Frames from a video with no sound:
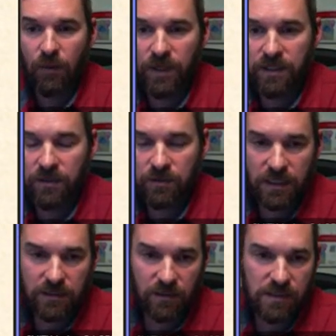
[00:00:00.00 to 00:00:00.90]
And we do
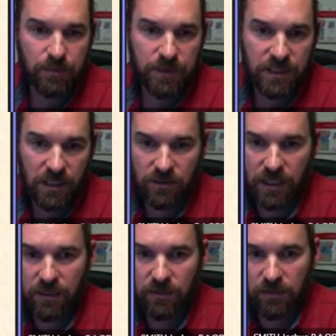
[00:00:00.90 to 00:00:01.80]
think there is the potential
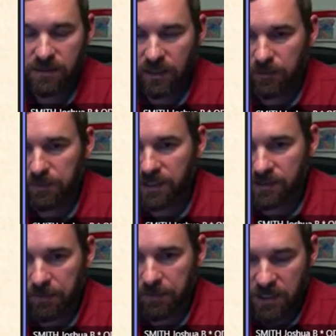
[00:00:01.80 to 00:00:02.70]
to increase hunter
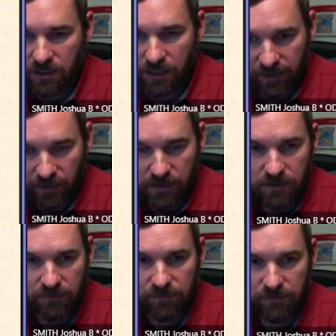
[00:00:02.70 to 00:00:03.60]
participation in
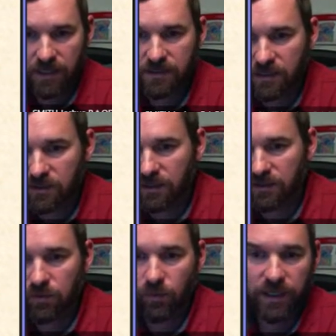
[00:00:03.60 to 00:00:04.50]
areas. And for instance, in
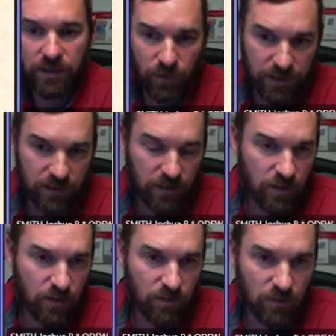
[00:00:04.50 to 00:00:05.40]

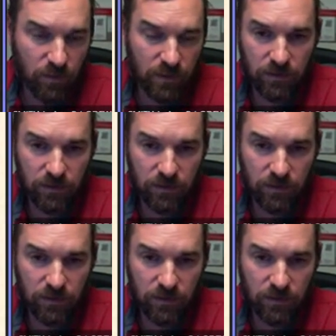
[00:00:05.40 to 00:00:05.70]
2022, we